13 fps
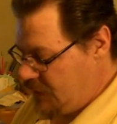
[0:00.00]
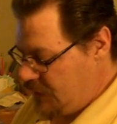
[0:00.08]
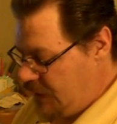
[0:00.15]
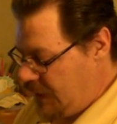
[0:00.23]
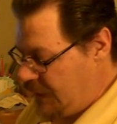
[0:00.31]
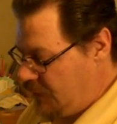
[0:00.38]

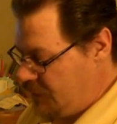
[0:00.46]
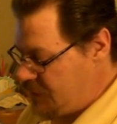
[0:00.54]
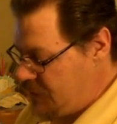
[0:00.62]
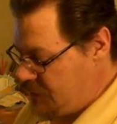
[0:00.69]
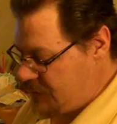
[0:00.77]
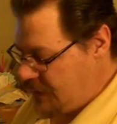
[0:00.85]
I can always
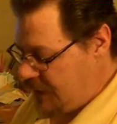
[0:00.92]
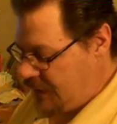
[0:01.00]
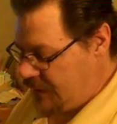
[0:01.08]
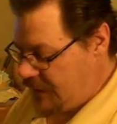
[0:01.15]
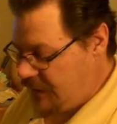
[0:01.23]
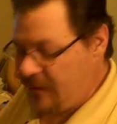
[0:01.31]
use
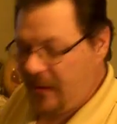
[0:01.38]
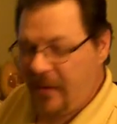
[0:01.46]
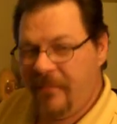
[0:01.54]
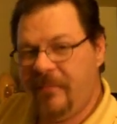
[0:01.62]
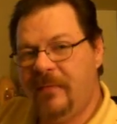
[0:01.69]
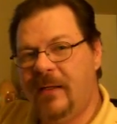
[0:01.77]
that. Hell,
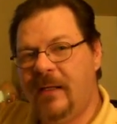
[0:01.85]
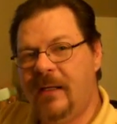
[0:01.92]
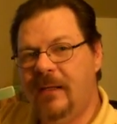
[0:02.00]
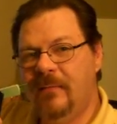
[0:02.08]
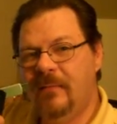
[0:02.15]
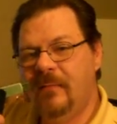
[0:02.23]
I've uh,
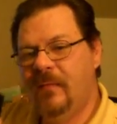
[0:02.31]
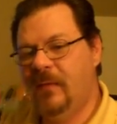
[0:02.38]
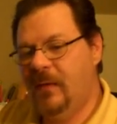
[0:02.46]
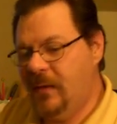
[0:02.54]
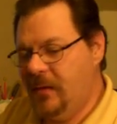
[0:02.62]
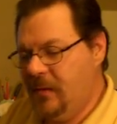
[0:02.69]

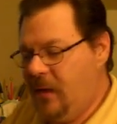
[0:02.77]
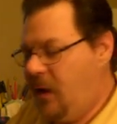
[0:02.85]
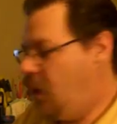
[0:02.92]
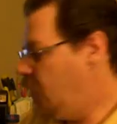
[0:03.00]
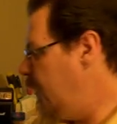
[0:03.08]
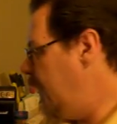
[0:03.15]

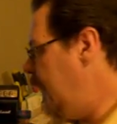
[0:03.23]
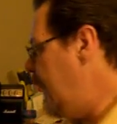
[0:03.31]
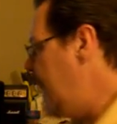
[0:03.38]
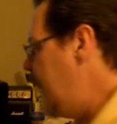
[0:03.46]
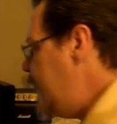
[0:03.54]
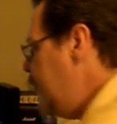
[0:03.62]
already
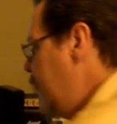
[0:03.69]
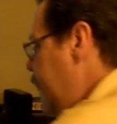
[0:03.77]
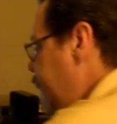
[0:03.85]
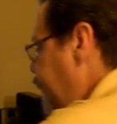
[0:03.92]
had to